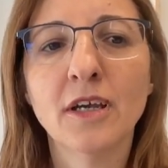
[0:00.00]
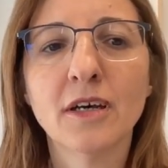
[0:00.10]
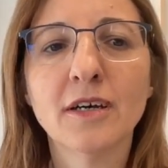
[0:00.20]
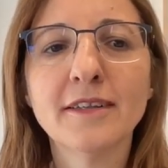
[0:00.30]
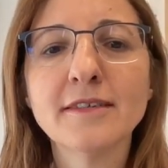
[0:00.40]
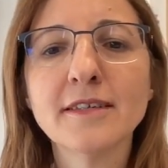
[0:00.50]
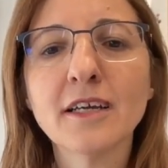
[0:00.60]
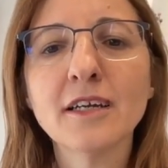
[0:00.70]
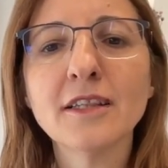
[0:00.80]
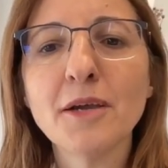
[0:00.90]
The
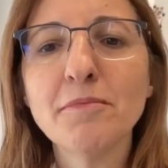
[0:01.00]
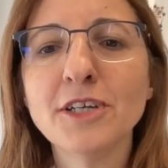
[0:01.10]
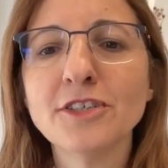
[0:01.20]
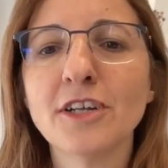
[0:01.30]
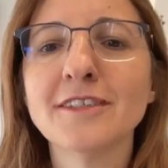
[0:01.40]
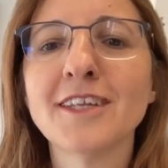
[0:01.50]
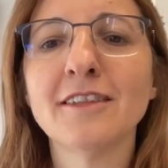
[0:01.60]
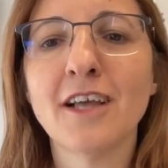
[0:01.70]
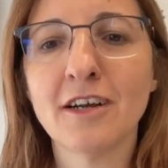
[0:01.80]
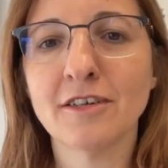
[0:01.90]
second dimension is
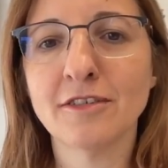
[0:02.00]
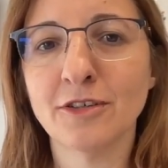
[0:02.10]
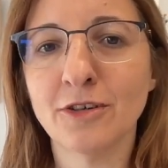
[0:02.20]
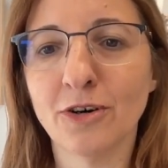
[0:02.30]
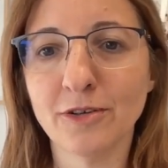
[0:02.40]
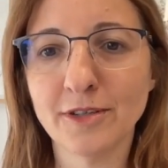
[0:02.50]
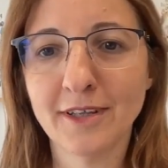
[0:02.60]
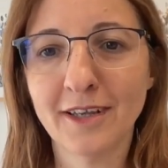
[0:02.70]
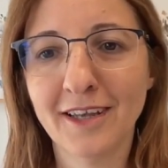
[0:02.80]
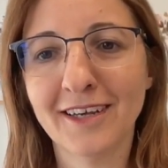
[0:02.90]
attackers'
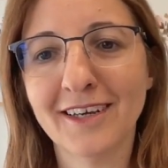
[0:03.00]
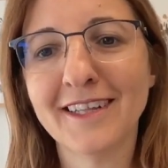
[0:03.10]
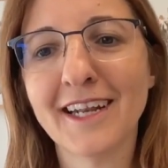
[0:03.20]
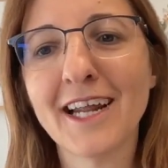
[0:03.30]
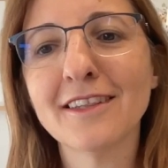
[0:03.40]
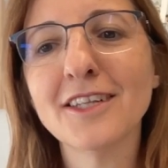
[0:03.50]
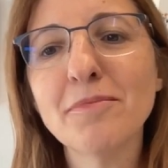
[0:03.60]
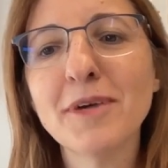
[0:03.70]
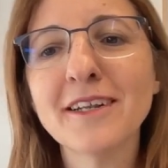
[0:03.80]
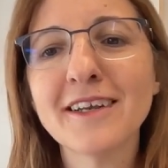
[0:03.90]
goals. There are
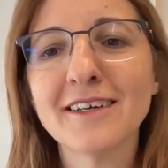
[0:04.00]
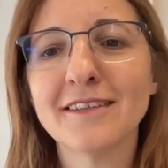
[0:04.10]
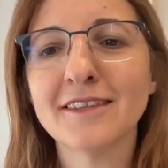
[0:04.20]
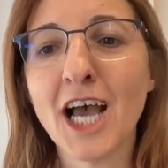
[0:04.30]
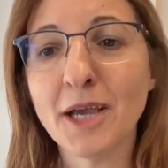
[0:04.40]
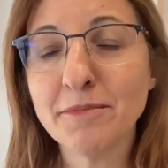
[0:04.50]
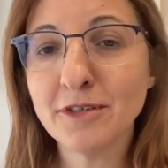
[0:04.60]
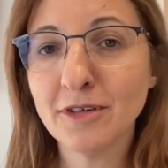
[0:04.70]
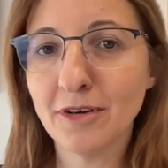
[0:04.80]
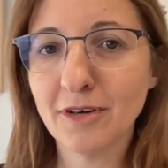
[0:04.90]
3 main
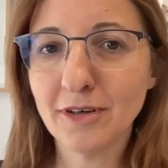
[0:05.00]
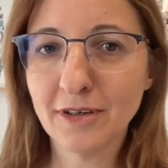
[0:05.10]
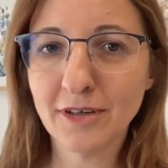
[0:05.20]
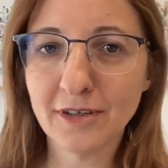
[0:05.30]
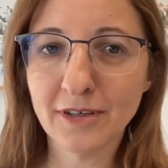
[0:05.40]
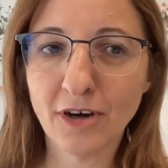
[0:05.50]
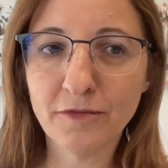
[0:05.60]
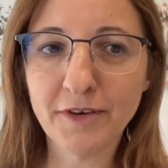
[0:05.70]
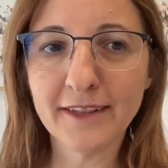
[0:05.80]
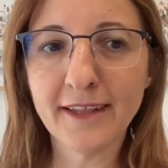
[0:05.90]
types
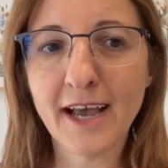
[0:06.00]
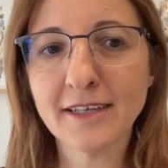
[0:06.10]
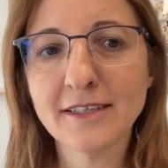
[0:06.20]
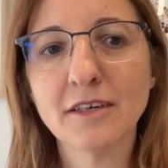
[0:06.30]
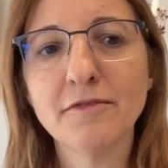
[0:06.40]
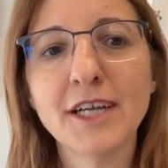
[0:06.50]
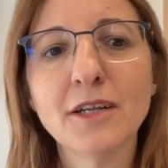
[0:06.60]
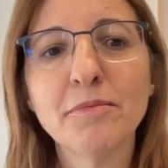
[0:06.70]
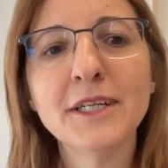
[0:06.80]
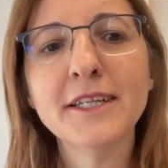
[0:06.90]
of attacks.
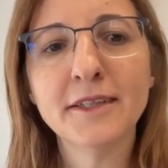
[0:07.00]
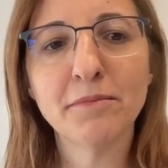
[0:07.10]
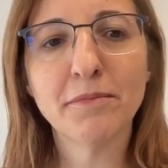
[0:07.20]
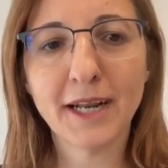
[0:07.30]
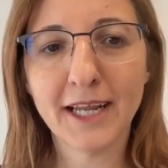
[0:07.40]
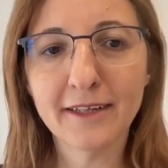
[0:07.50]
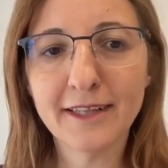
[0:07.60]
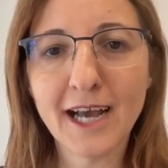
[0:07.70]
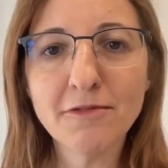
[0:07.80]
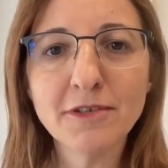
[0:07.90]
Availability
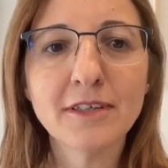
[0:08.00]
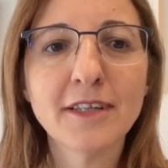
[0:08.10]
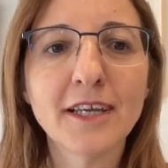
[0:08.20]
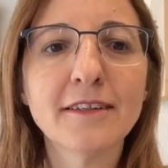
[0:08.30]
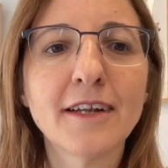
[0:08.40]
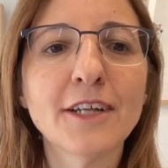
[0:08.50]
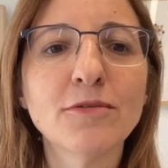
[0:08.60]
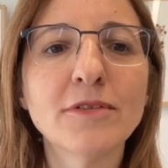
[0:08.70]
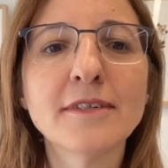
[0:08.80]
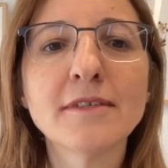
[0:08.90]
breakdown. They try
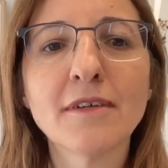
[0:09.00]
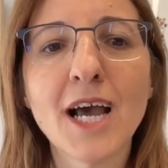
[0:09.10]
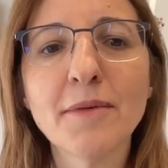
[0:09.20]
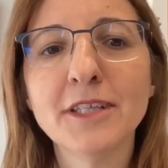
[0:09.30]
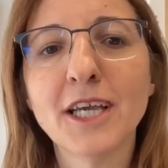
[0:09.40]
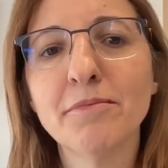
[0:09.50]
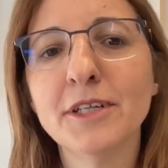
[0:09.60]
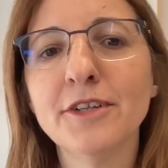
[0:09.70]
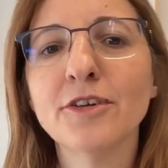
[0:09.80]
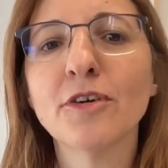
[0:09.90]
to disrupt the
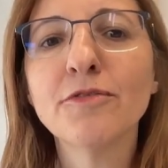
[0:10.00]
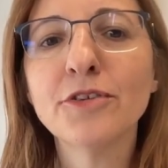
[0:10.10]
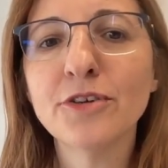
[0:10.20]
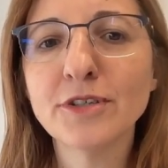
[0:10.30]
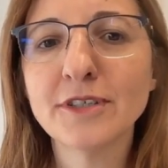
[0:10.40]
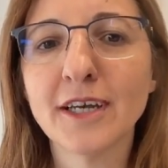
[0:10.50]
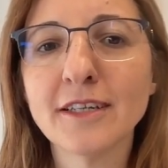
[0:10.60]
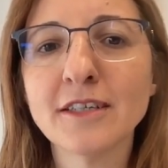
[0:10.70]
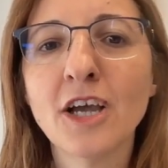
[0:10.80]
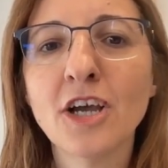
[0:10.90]
ability of
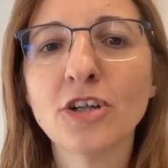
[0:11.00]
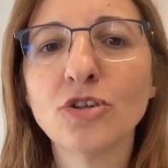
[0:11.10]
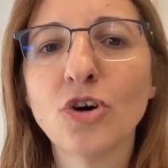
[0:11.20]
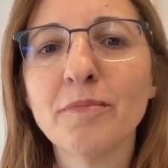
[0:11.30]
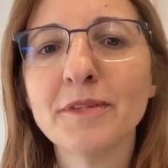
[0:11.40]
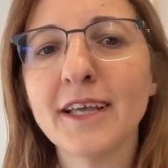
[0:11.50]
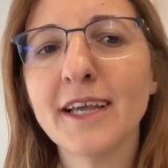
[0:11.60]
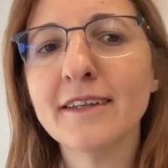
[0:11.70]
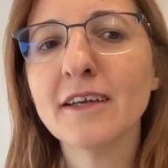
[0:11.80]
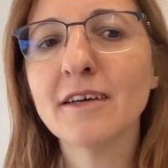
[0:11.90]
users to
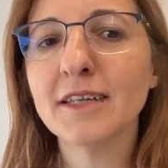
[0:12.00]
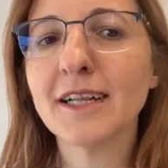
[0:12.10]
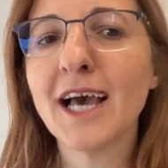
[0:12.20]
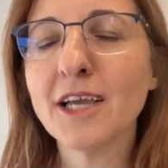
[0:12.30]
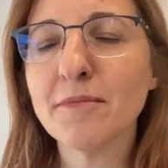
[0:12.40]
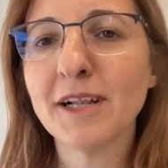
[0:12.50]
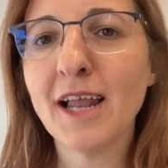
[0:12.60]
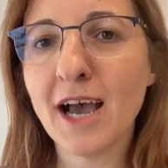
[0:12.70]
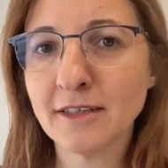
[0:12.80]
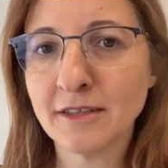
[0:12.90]
obtain reliable
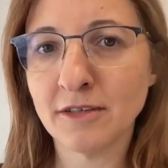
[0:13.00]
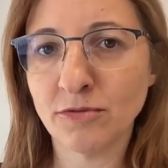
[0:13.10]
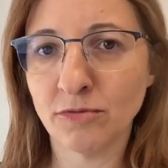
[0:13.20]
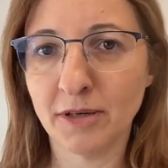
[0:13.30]
access to the